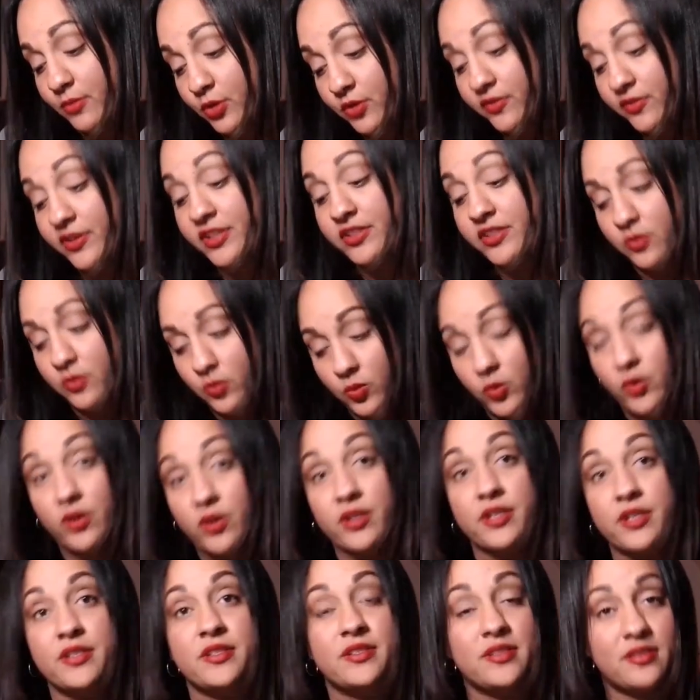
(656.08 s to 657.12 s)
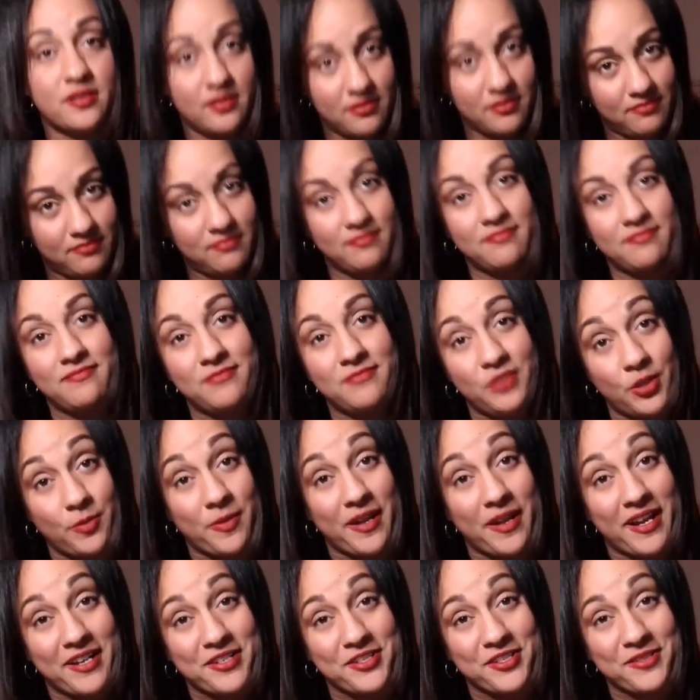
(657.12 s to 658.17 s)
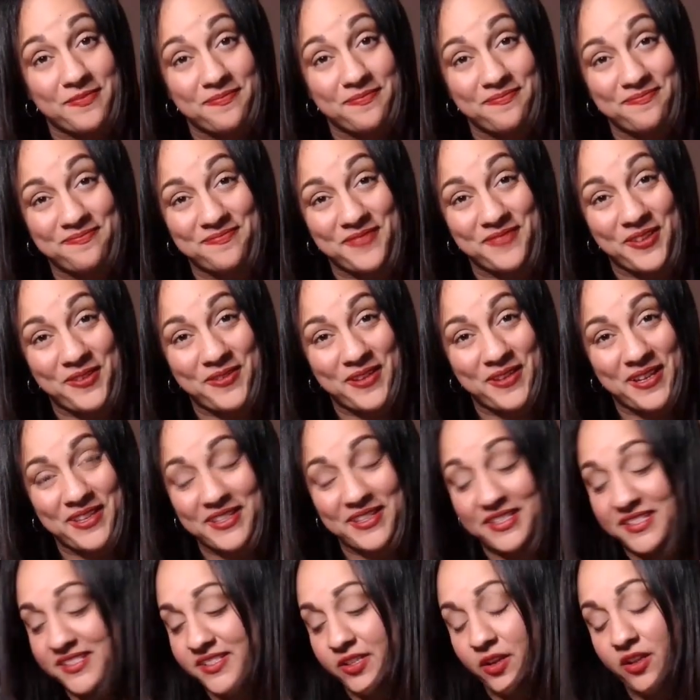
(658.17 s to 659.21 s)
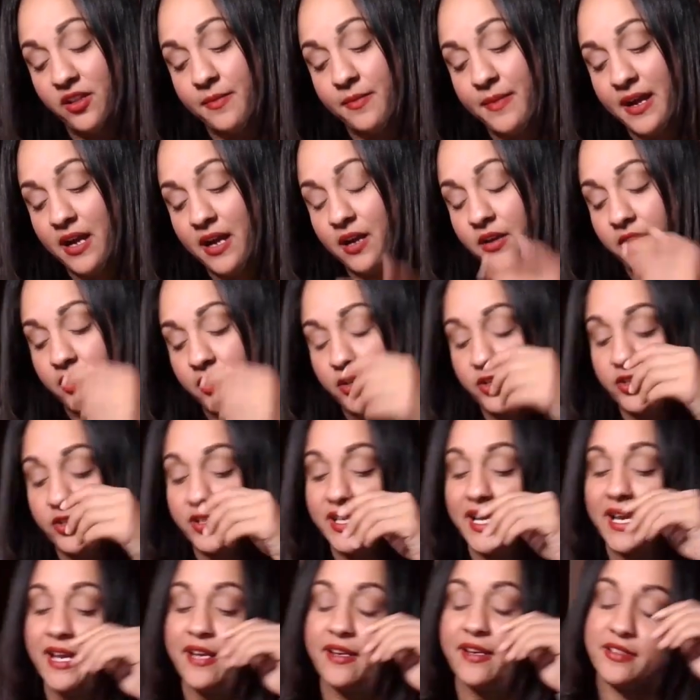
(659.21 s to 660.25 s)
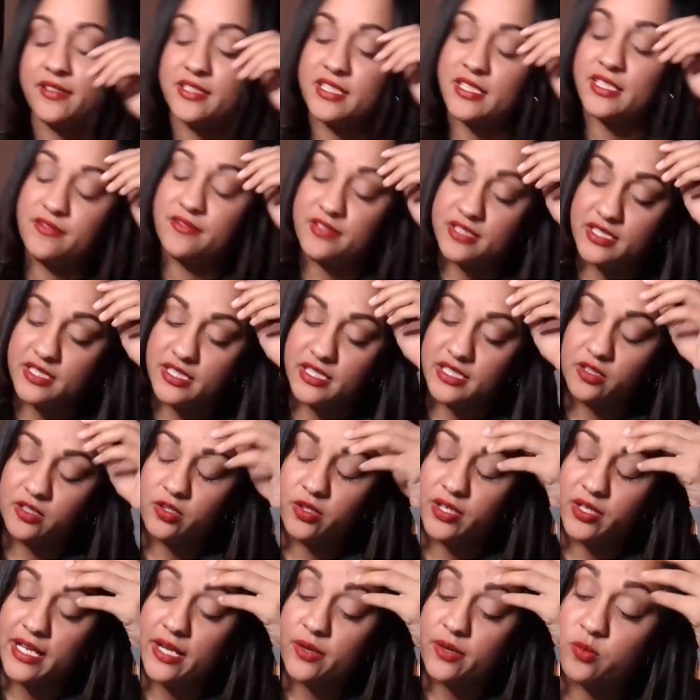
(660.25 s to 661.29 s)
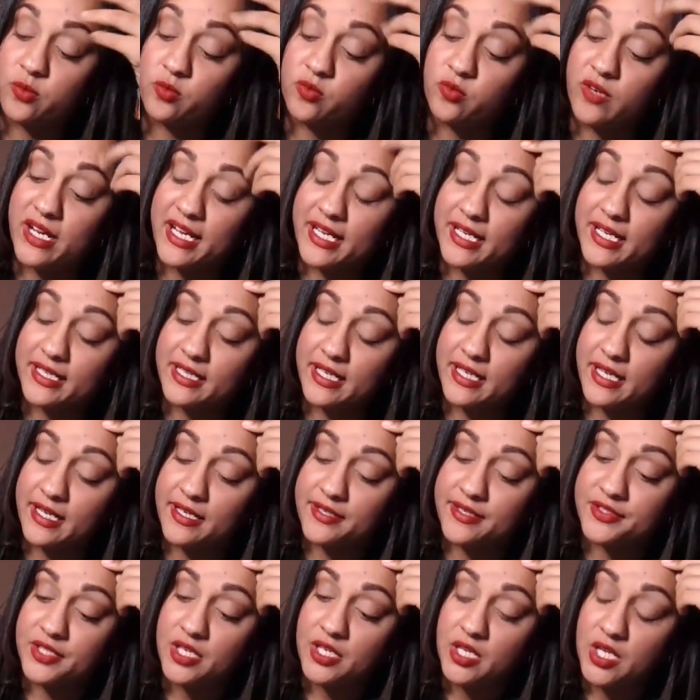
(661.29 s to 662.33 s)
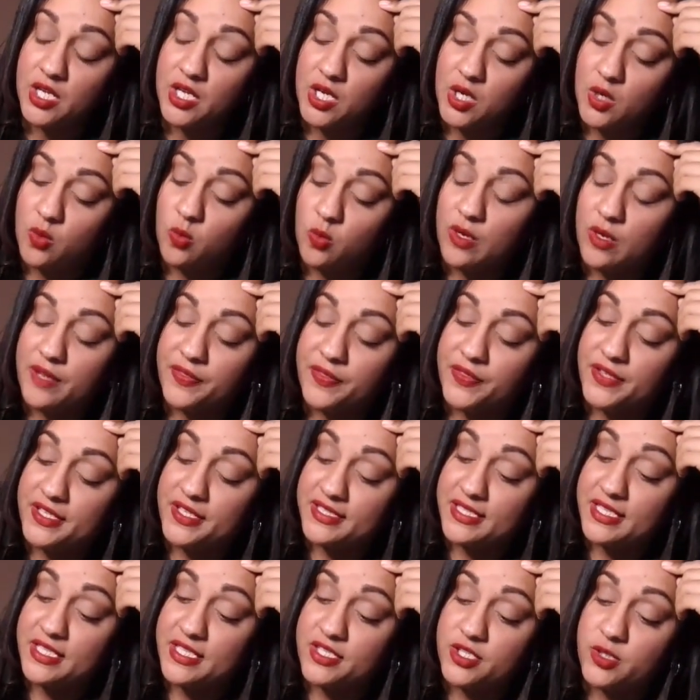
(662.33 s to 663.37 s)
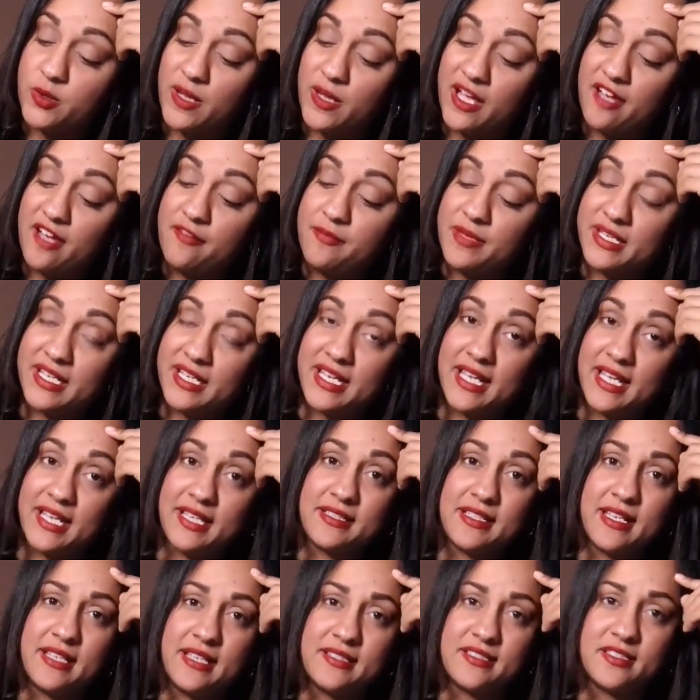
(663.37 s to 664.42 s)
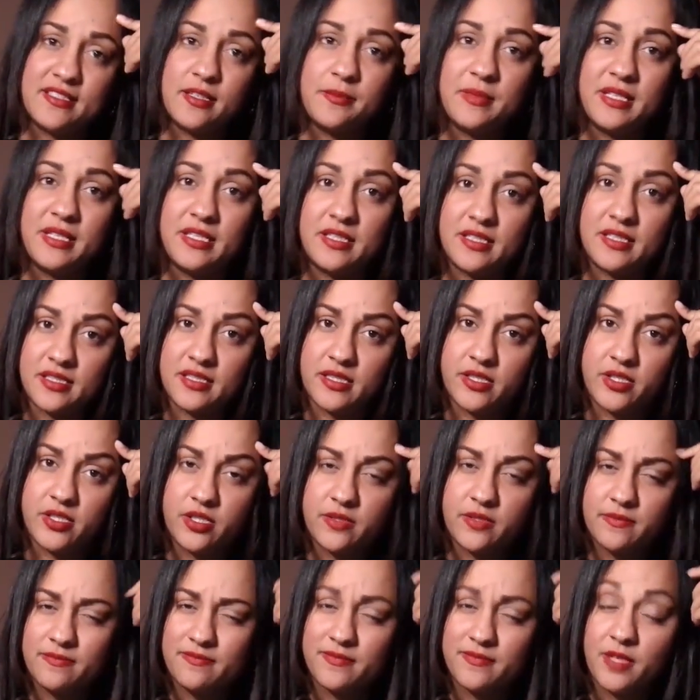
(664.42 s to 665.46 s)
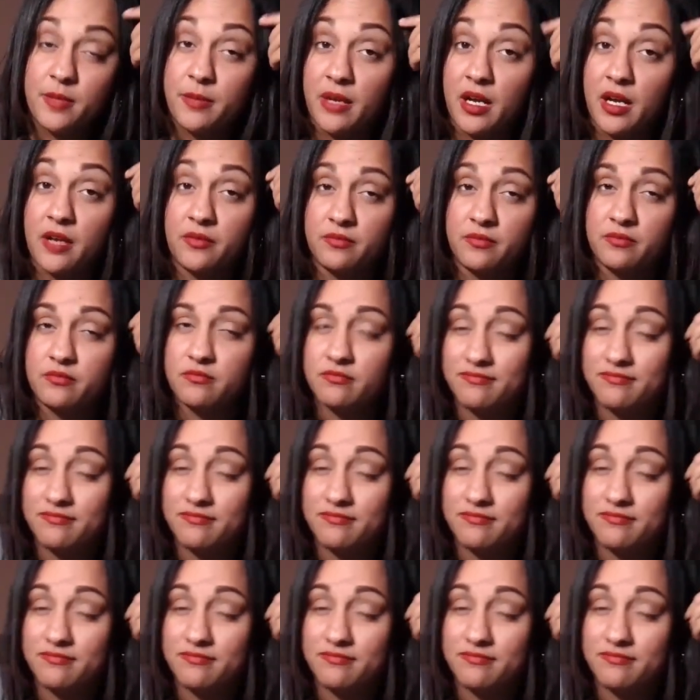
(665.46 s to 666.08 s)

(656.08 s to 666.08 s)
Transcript: moving towards your passion. Okay, this is all about creativity, learning recognize what this is. You have been at some indecision about